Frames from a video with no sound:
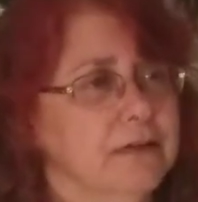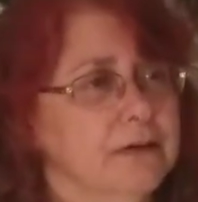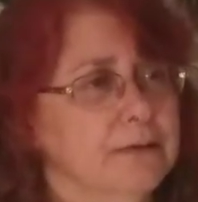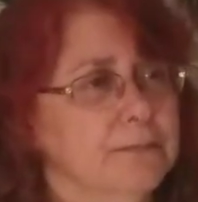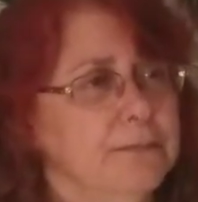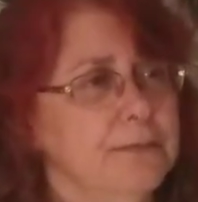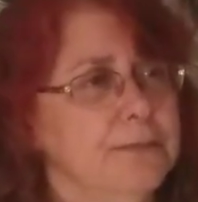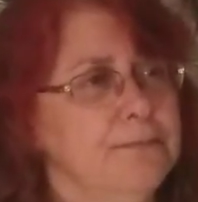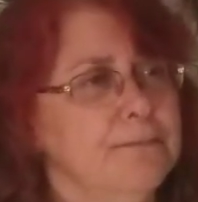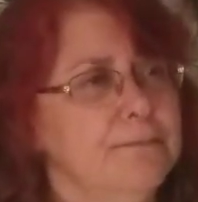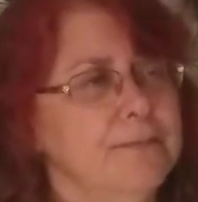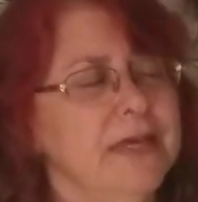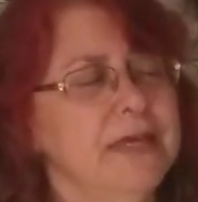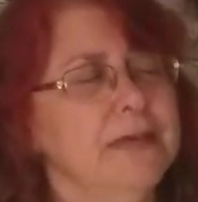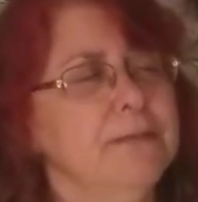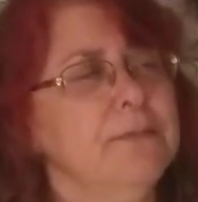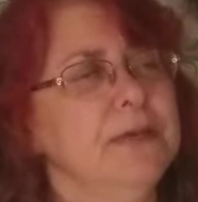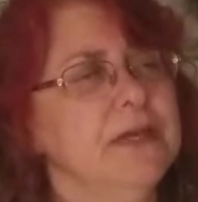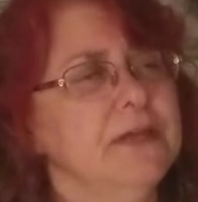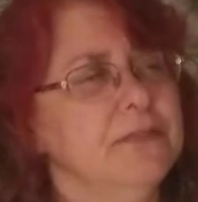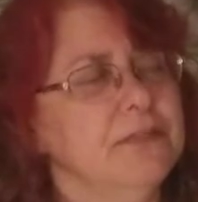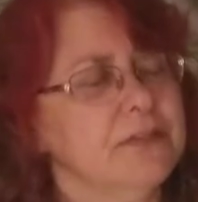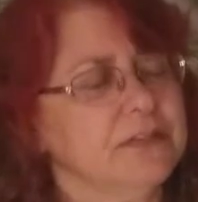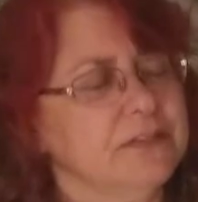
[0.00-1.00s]
But
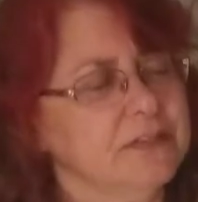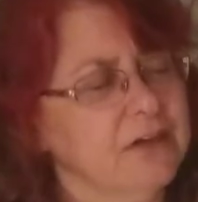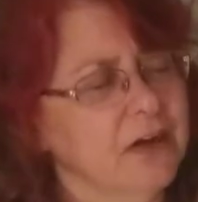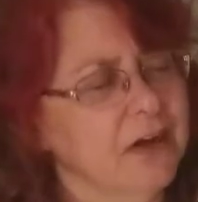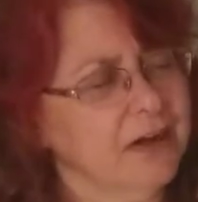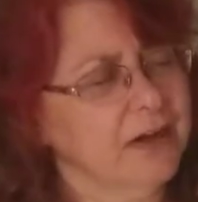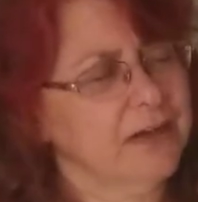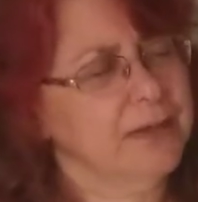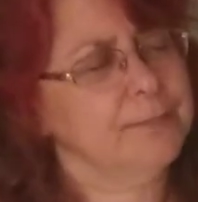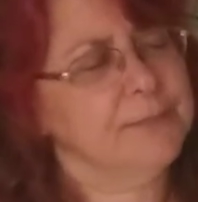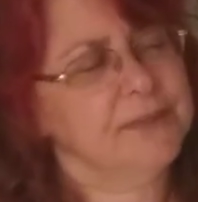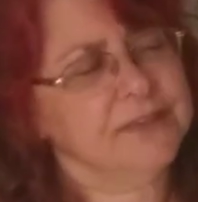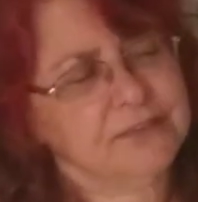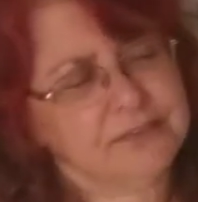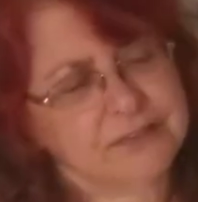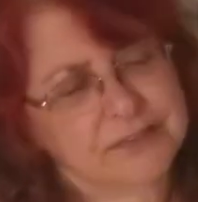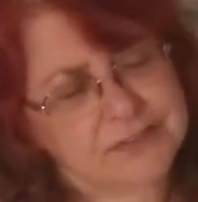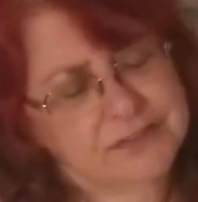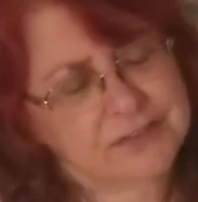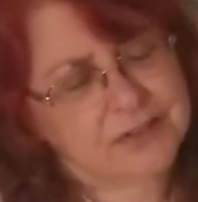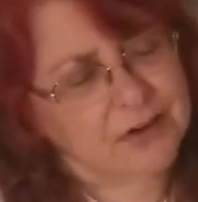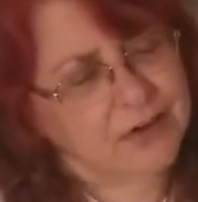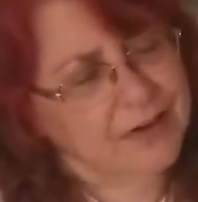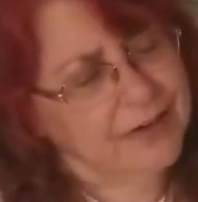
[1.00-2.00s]
maybe the time is the
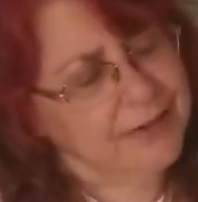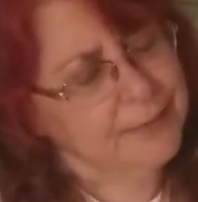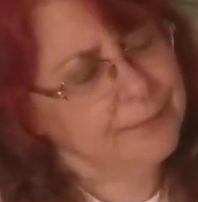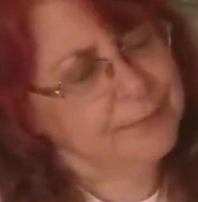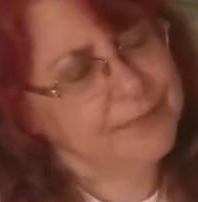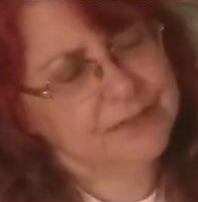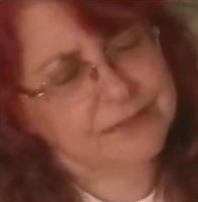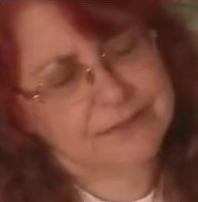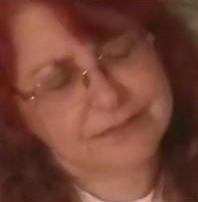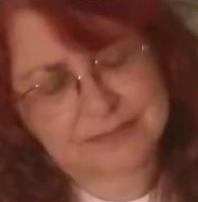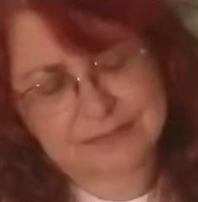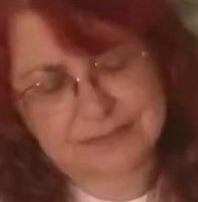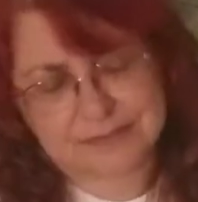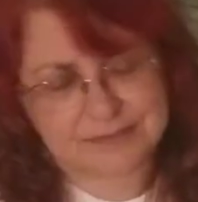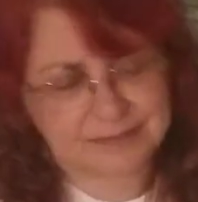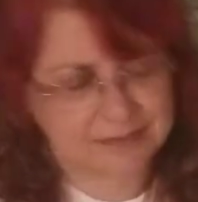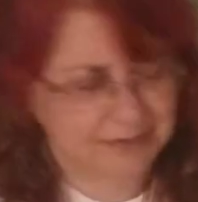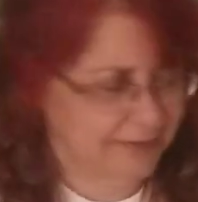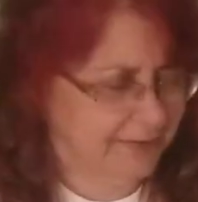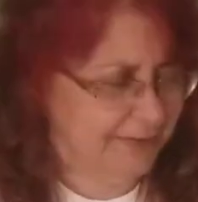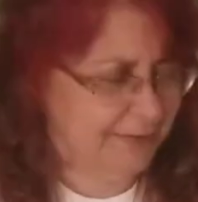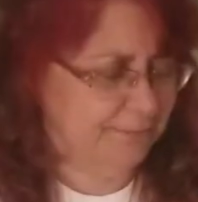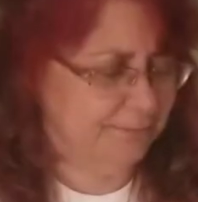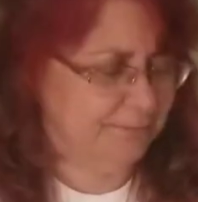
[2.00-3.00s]
time is the
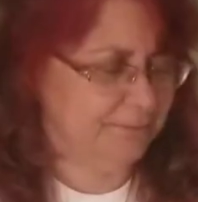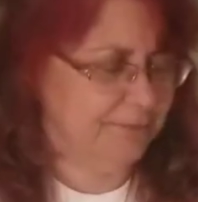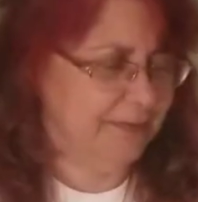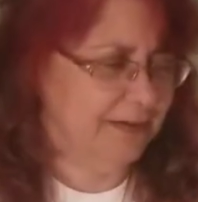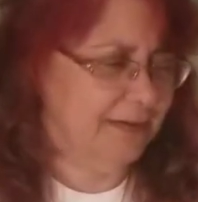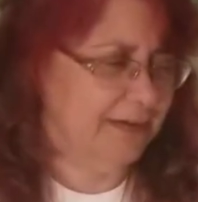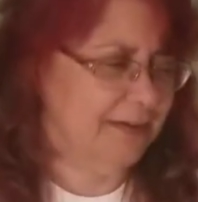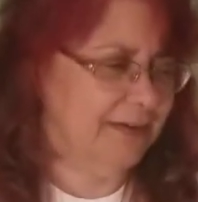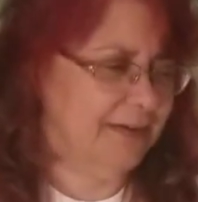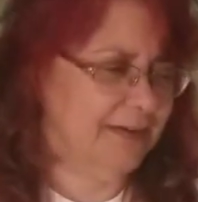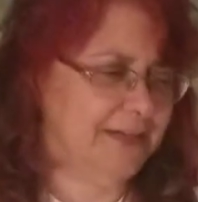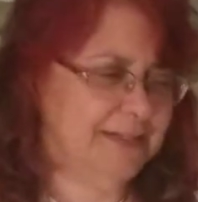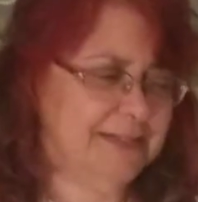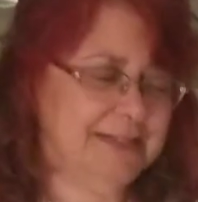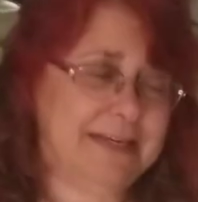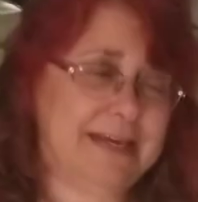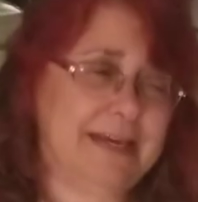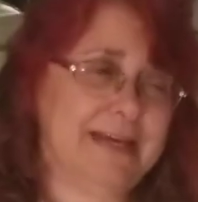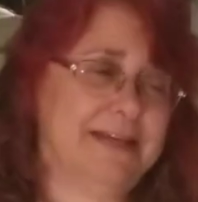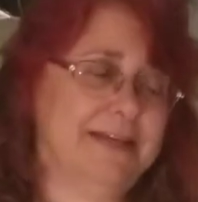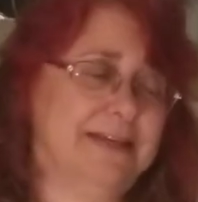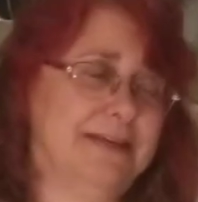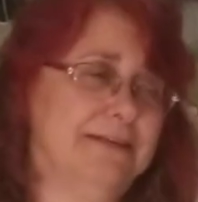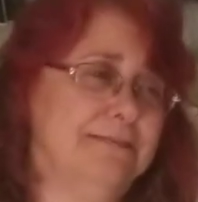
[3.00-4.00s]
time.
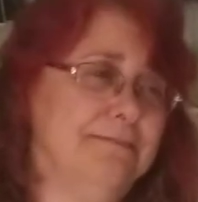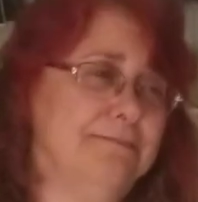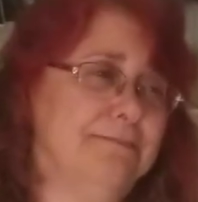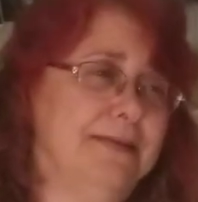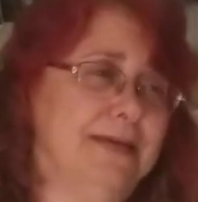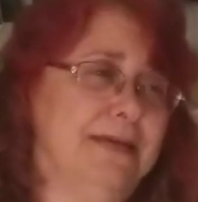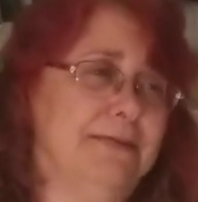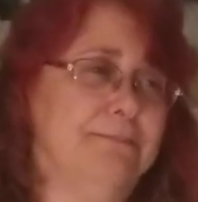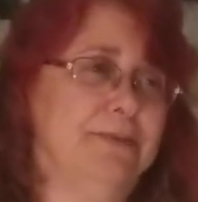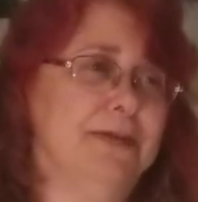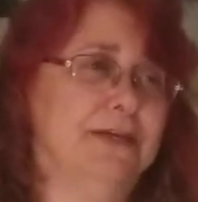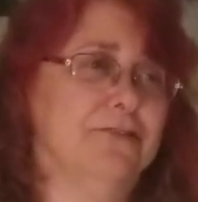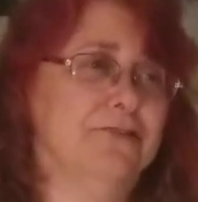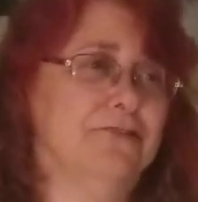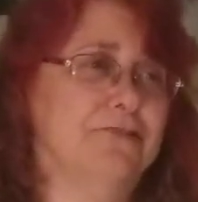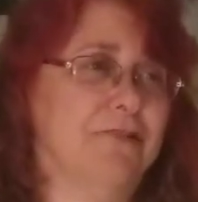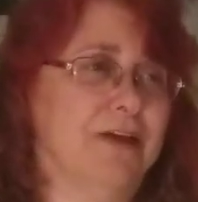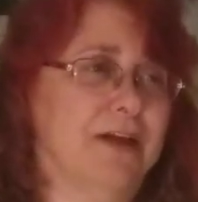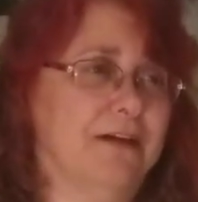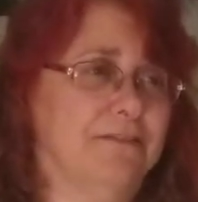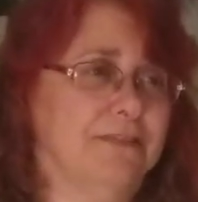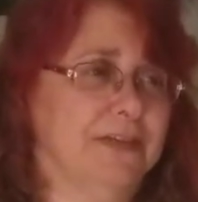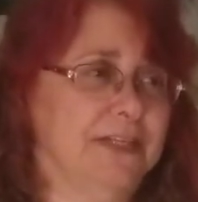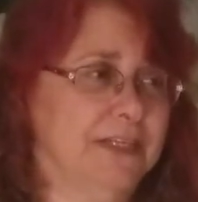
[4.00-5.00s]
Again, it may be a
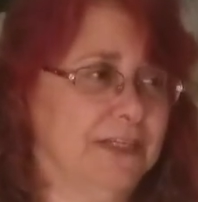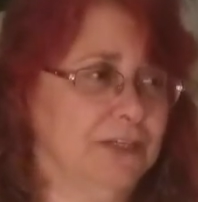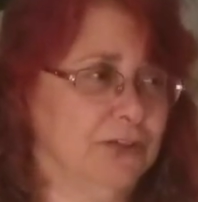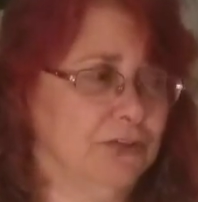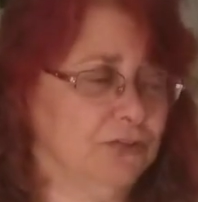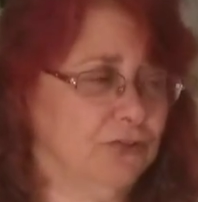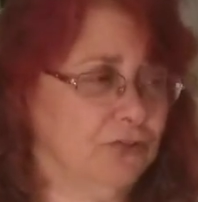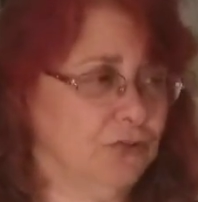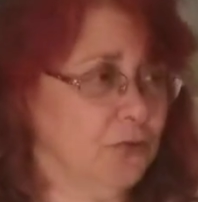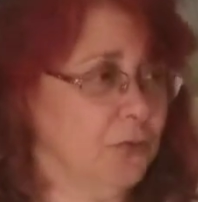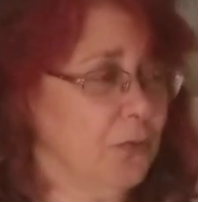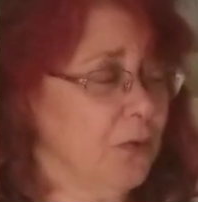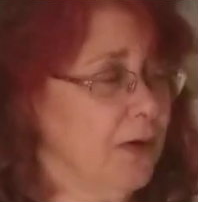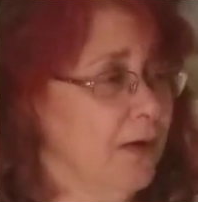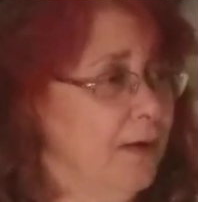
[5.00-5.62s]
gravity issue.